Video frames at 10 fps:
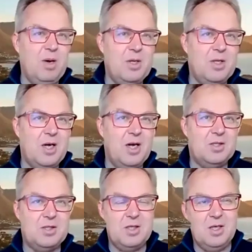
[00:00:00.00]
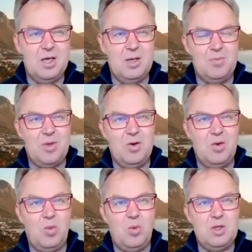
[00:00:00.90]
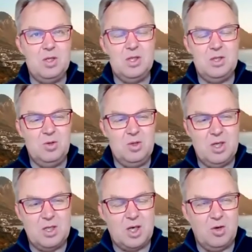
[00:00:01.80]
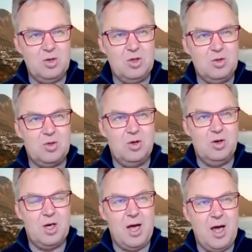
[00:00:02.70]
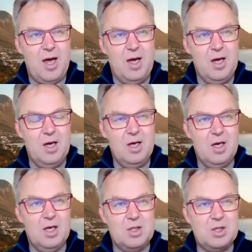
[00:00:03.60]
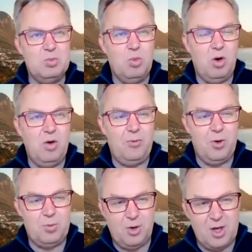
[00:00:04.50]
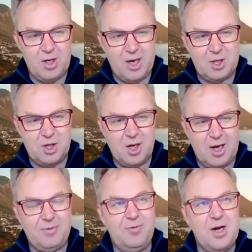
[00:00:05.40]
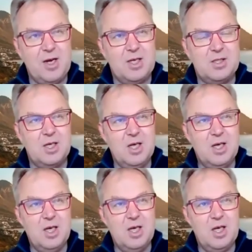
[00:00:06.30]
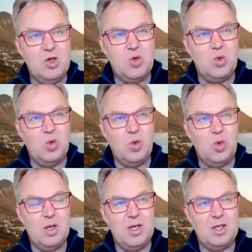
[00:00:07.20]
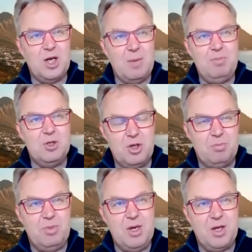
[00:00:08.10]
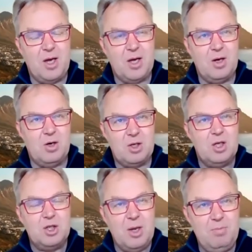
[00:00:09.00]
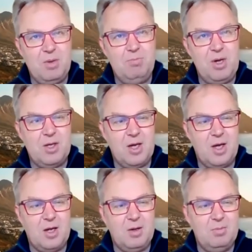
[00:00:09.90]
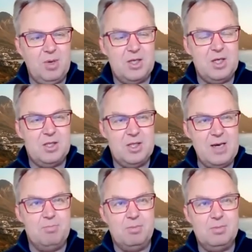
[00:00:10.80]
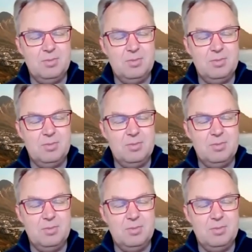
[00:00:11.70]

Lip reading: maybe tell us what is it you did? How did you turn a small footballing nation like Finland into a championship beating or a champion beating team?